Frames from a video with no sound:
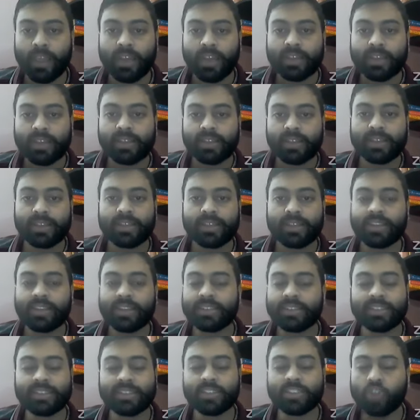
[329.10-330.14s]

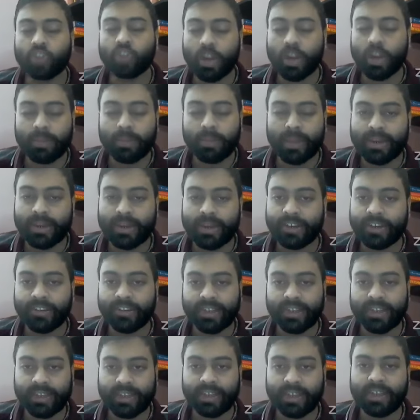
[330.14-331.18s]
This is not a mandatory
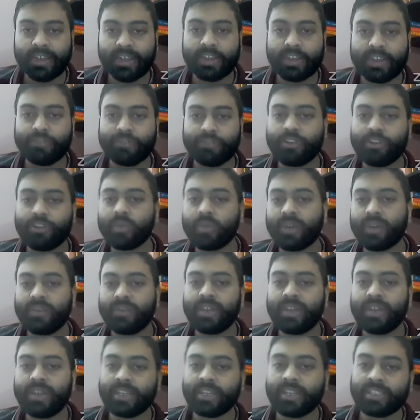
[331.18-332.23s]
thing that you need to
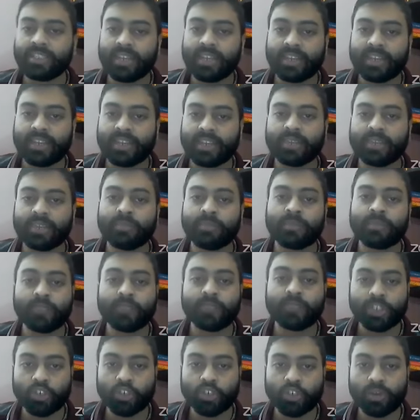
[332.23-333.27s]
convene AGM
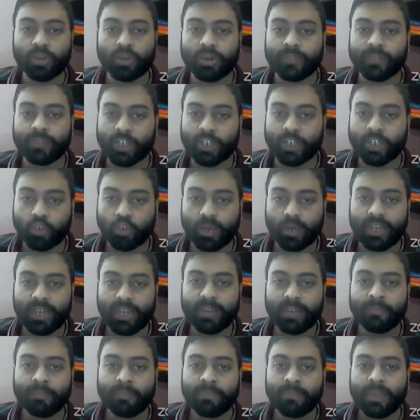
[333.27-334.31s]
virtually,
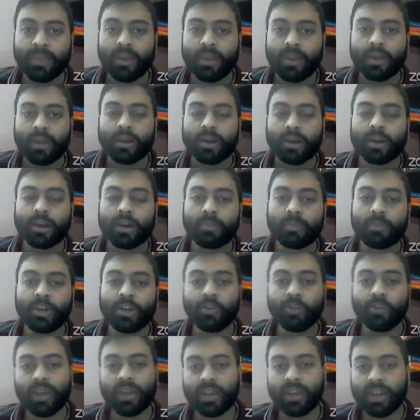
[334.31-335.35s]
but
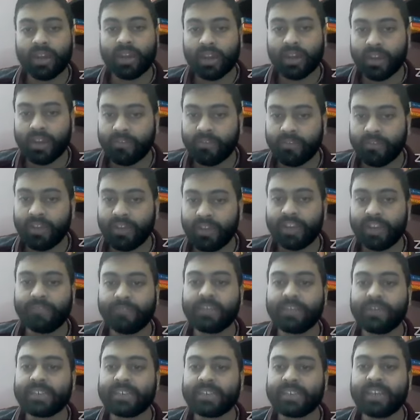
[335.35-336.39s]
you can convene it
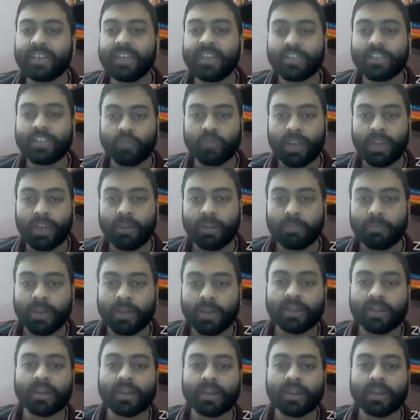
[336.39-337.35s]
physically as well. But